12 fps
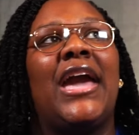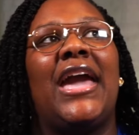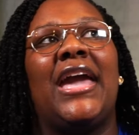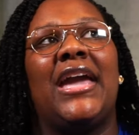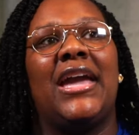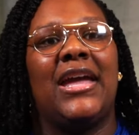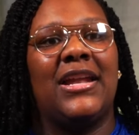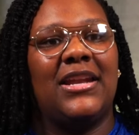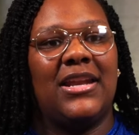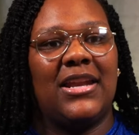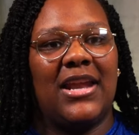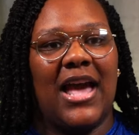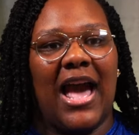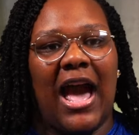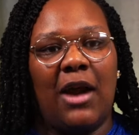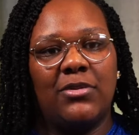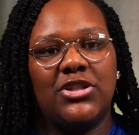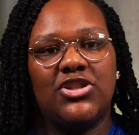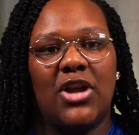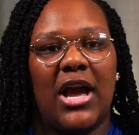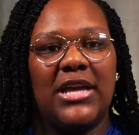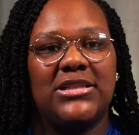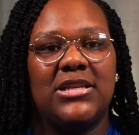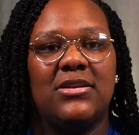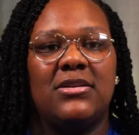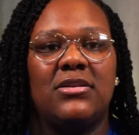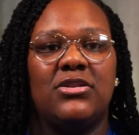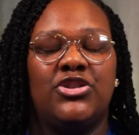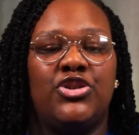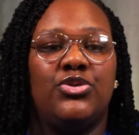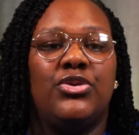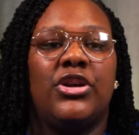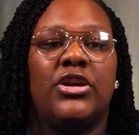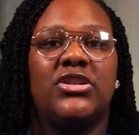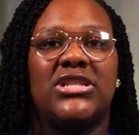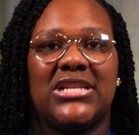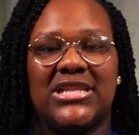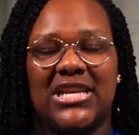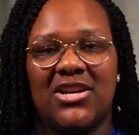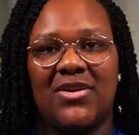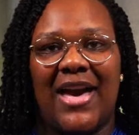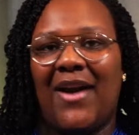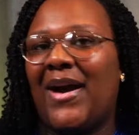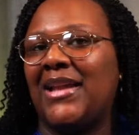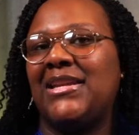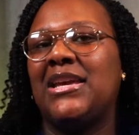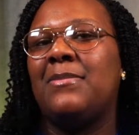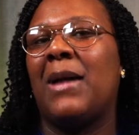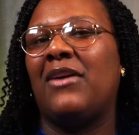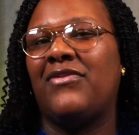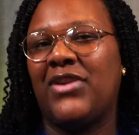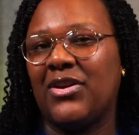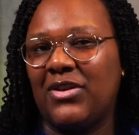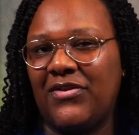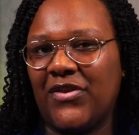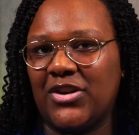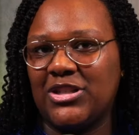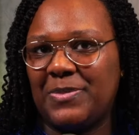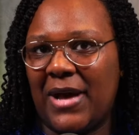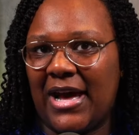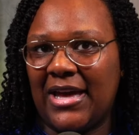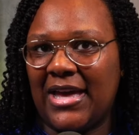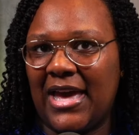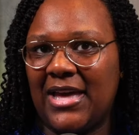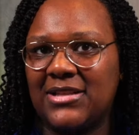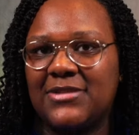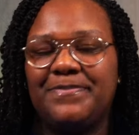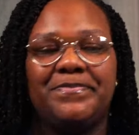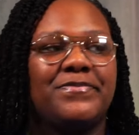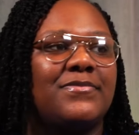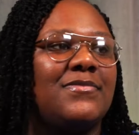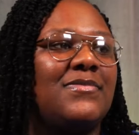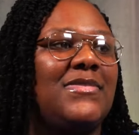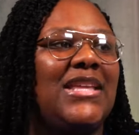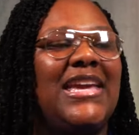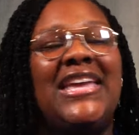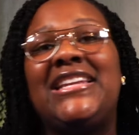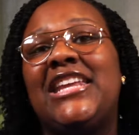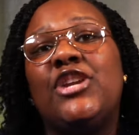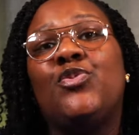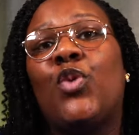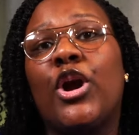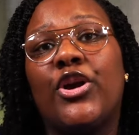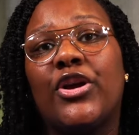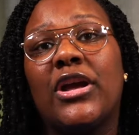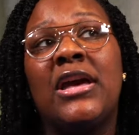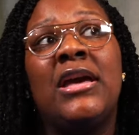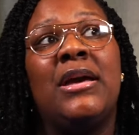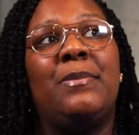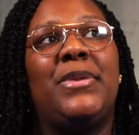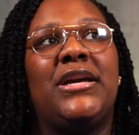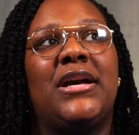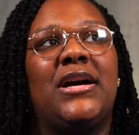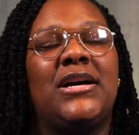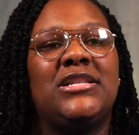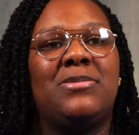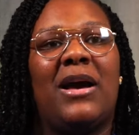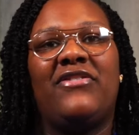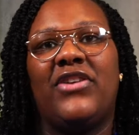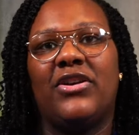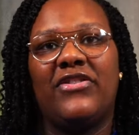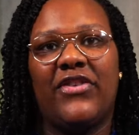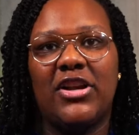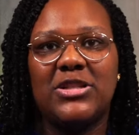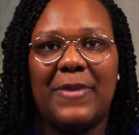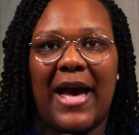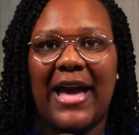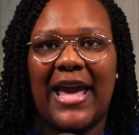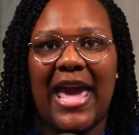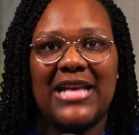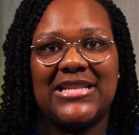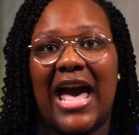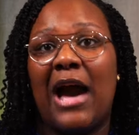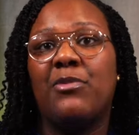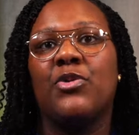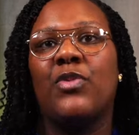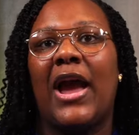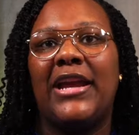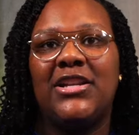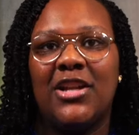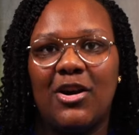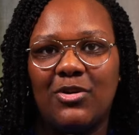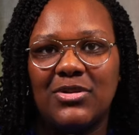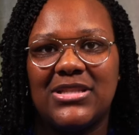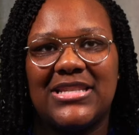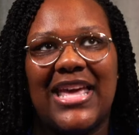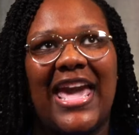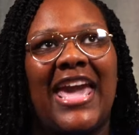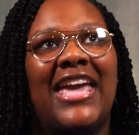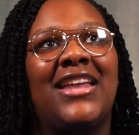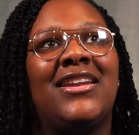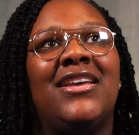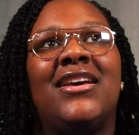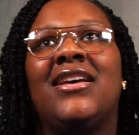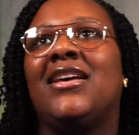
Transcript: and I was trying to do Girl Just Heal how I did my very first podcast. It didn't work because my very first podcast, I would write notes. And